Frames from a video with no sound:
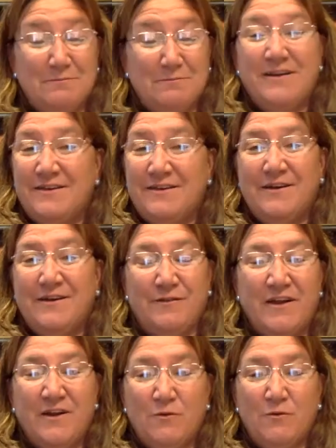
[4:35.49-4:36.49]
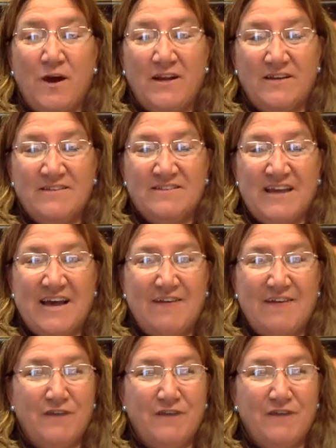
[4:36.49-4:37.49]
but they don't want us to have
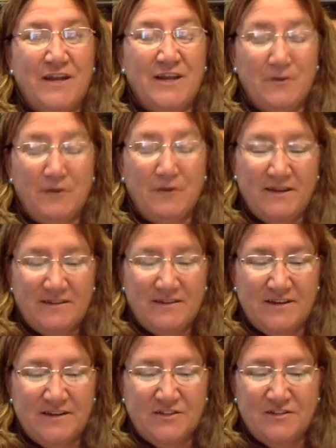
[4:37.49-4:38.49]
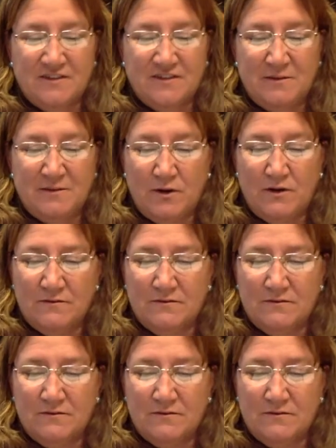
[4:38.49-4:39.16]
any great deductions anymore.